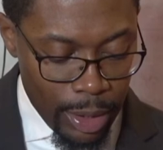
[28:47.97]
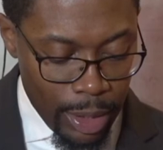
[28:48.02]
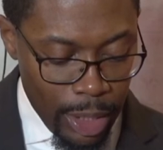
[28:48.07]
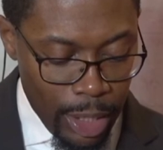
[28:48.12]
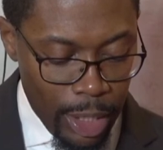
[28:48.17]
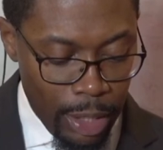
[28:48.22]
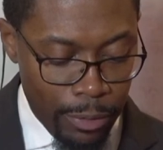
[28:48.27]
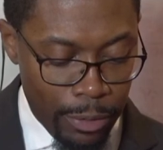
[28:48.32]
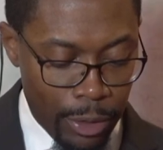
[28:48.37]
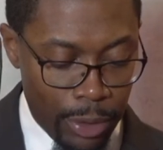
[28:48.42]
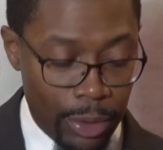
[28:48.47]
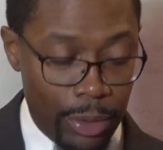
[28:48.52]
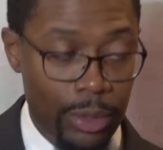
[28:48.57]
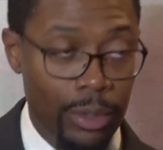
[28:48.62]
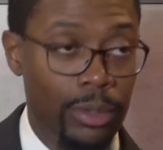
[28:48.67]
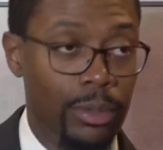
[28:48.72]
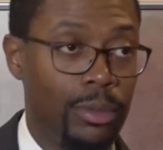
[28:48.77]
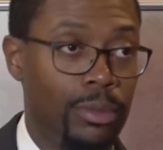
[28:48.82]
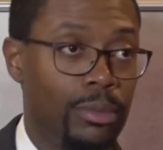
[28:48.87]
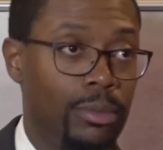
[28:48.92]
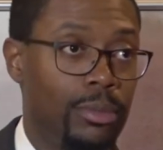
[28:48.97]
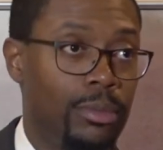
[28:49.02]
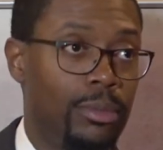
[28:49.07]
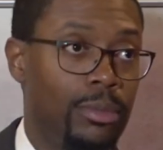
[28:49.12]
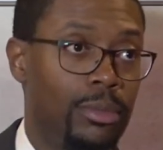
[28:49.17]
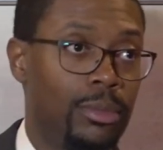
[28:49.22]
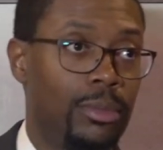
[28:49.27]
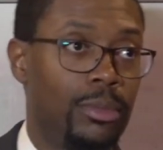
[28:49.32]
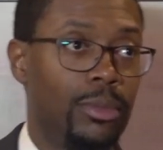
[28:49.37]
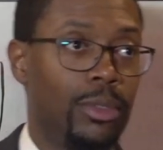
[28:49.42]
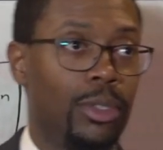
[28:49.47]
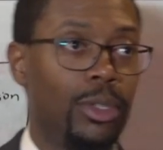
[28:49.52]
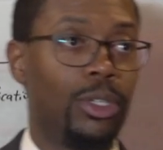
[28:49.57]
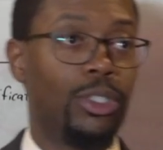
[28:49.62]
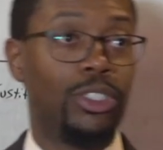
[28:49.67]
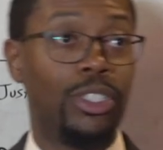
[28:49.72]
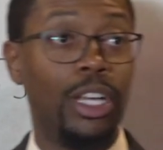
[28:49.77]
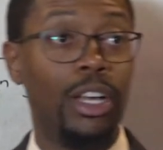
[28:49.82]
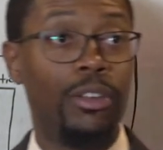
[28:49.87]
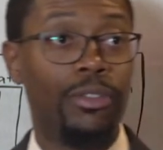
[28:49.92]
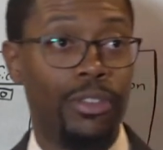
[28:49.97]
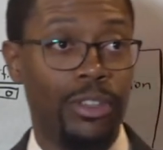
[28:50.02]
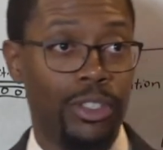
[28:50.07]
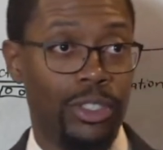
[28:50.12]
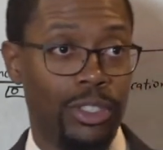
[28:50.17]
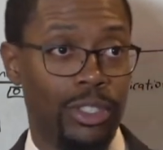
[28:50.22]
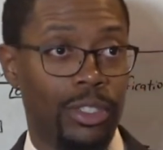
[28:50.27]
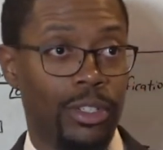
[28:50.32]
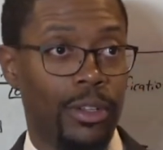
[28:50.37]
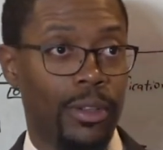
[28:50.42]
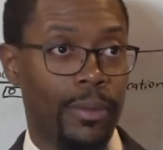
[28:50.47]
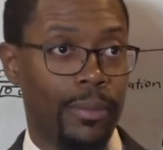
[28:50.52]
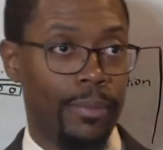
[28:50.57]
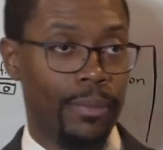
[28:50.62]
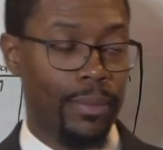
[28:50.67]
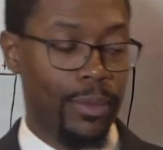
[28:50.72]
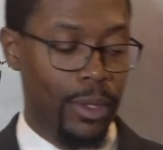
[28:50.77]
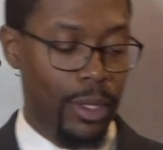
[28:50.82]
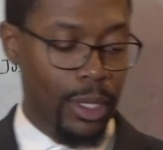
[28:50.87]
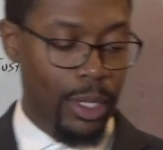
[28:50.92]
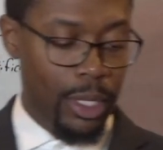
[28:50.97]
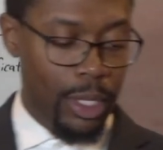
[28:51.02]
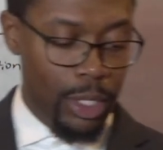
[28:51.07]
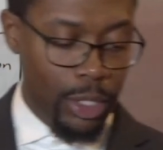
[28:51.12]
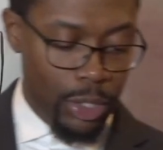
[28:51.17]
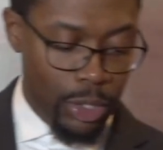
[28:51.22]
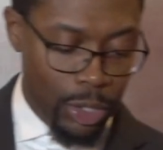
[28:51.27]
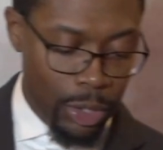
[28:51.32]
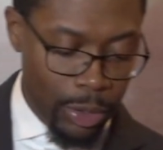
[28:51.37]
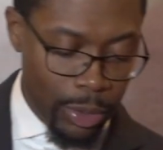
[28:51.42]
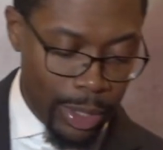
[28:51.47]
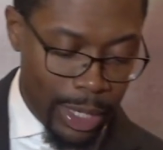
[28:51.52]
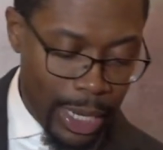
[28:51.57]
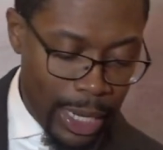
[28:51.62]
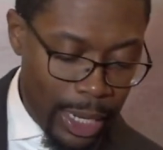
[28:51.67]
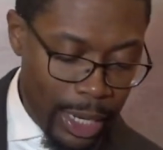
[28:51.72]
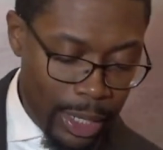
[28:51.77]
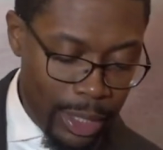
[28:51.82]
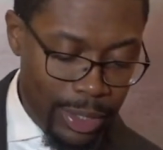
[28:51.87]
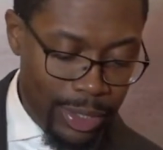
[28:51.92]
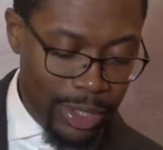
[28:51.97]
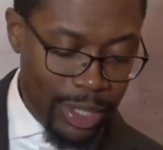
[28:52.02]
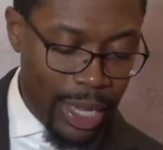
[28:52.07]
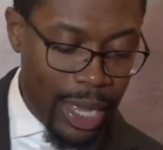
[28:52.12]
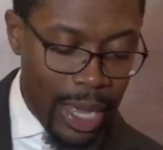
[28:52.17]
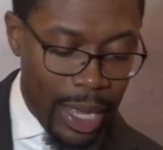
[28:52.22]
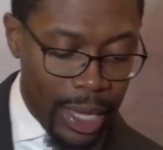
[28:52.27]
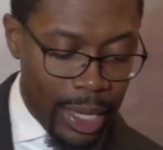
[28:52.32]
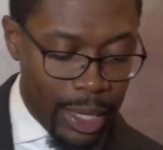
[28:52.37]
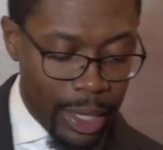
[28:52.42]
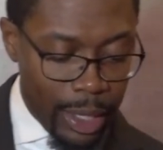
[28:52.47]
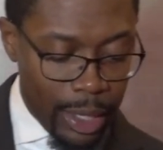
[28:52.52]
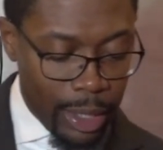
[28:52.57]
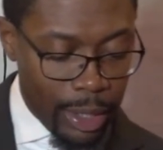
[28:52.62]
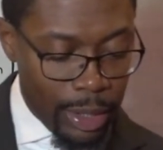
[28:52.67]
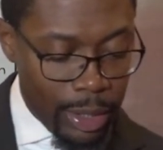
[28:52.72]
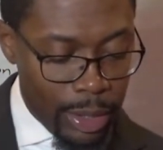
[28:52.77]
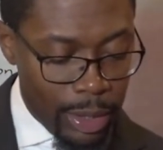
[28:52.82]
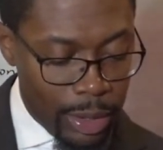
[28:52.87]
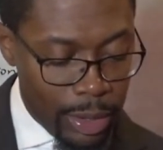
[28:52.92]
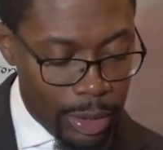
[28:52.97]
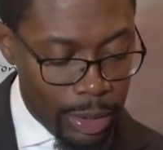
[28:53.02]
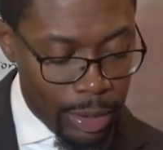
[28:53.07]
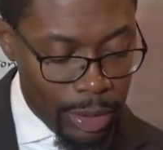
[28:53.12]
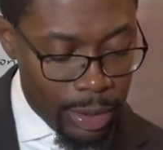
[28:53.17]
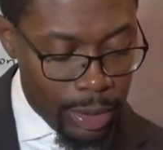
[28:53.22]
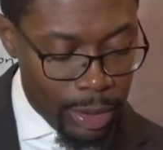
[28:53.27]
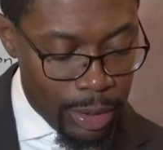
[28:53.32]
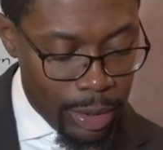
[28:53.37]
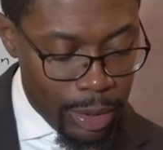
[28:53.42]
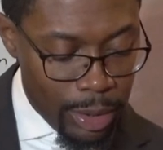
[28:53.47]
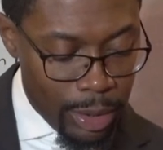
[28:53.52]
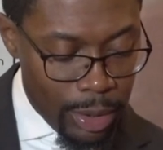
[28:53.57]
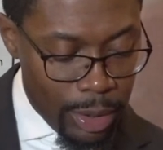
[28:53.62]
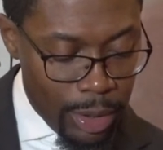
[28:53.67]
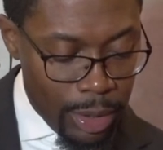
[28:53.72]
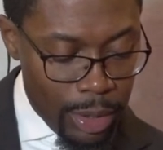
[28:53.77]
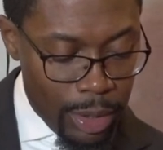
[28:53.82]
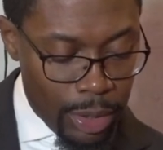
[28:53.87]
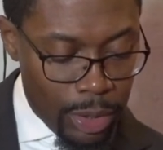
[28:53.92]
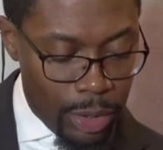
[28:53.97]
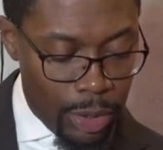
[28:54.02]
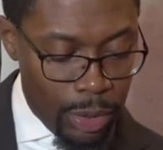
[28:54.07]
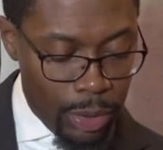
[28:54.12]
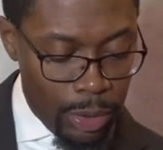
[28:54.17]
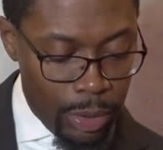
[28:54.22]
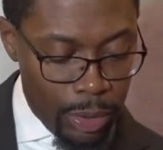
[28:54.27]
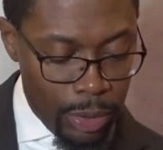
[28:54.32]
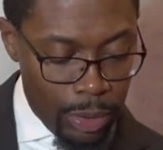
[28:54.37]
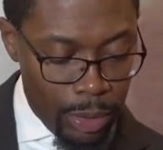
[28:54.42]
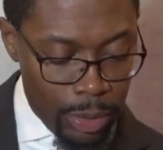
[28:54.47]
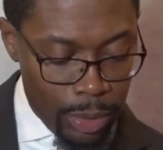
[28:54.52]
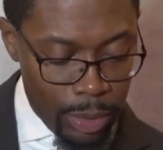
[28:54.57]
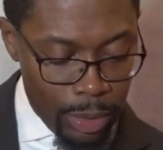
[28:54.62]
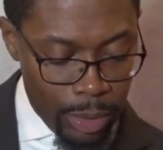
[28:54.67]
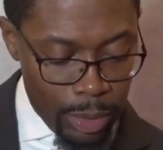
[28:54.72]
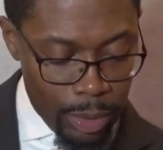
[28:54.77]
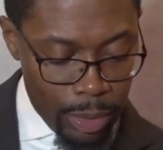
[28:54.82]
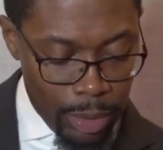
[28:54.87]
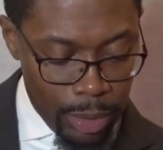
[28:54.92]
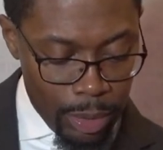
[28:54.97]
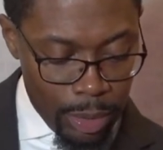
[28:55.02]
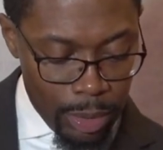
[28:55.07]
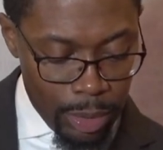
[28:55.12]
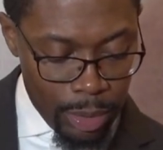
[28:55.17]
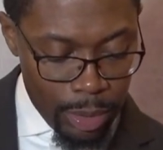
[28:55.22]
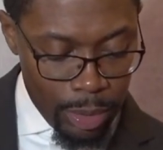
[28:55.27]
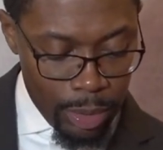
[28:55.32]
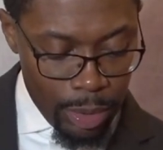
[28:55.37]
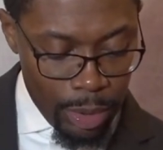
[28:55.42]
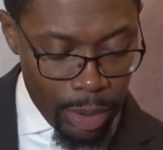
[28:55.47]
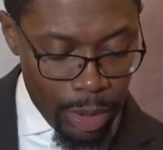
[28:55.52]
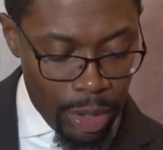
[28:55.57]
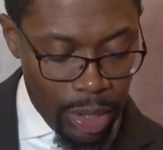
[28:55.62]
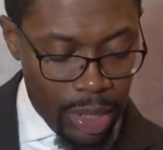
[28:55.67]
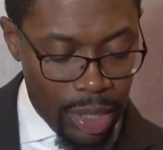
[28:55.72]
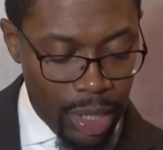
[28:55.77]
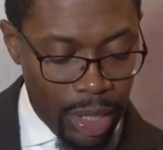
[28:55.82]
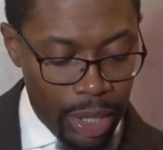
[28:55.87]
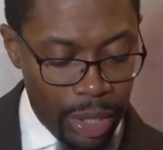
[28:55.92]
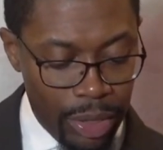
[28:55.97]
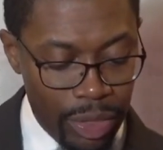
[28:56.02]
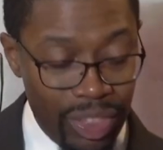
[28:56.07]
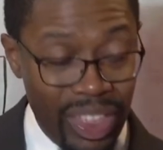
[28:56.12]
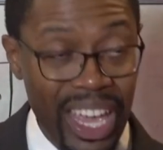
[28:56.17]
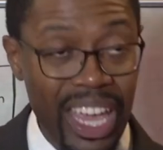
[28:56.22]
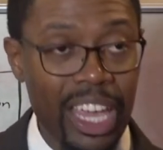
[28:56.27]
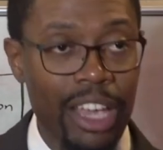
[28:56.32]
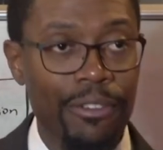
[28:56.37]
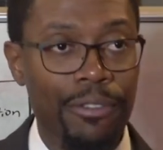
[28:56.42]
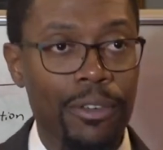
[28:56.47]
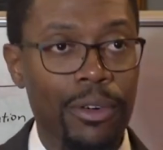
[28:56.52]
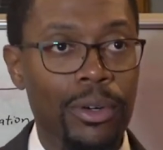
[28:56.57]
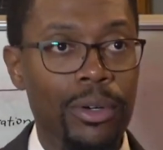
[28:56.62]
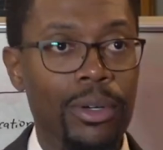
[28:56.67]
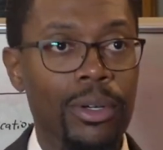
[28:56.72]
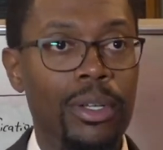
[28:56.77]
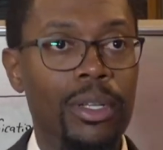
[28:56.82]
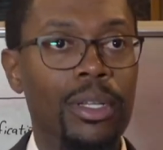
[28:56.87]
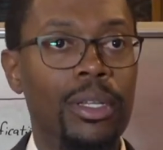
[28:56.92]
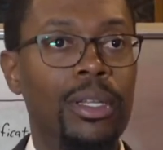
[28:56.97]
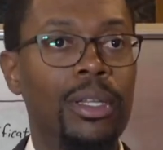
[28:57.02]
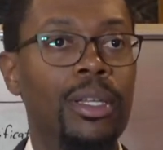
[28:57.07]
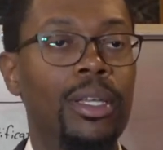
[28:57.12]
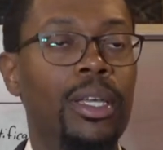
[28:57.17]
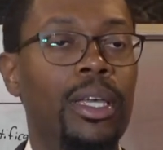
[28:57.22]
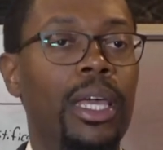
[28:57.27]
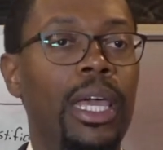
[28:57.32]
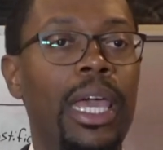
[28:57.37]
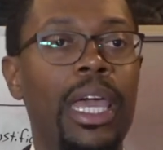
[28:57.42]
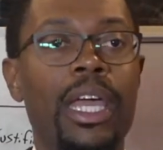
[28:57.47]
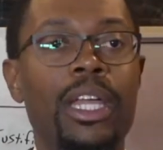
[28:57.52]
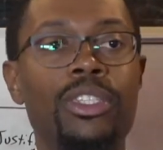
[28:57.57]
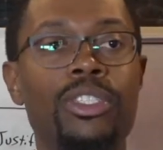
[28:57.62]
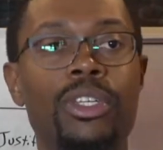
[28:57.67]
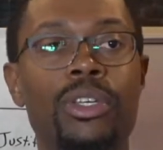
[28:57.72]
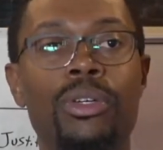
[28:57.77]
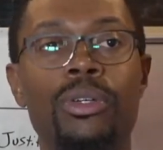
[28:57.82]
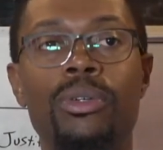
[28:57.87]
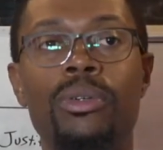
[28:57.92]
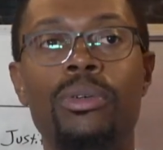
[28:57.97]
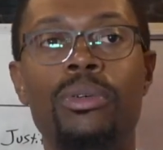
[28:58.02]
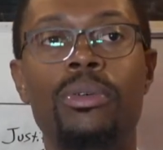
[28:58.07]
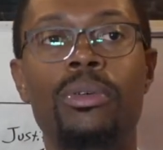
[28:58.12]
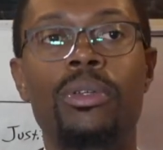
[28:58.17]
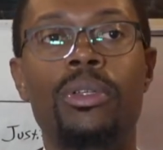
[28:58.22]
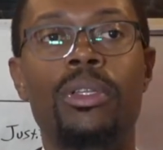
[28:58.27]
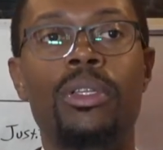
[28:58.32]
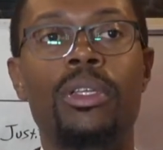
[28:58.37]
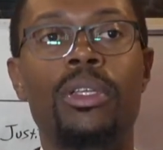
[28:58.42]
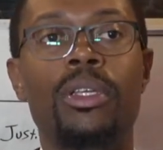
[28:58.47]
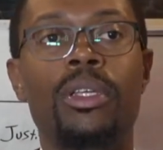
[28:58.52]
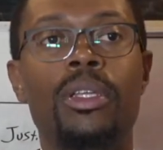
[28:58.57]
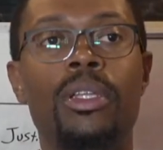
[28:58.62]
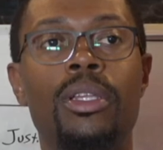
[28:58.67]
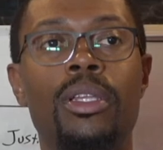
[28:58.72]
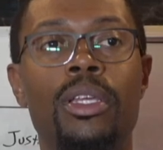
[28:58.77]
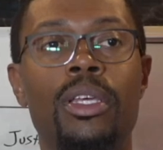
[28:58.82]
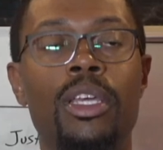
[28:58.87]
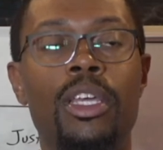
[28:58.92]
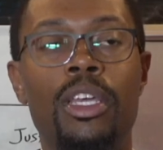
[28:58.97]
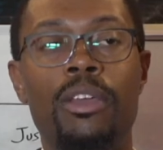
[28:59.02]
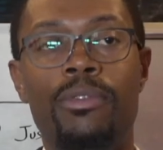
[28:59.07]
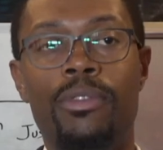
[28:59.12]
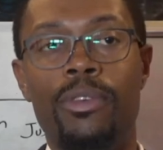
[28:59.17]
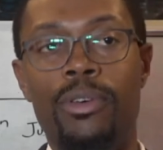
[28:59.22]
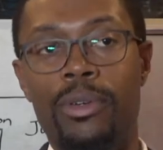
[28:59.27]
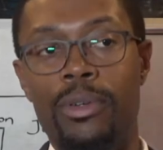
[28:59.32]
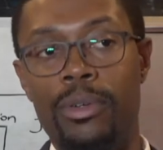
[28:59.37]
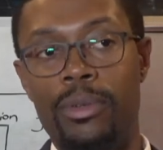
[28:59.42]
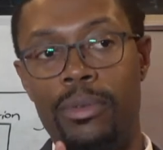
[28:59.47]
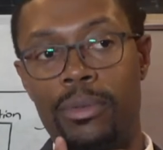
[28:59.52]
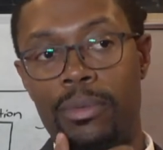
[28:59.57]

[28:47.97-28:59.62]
Evil or selfish." So God is kind to the unthankful and to who? The evil.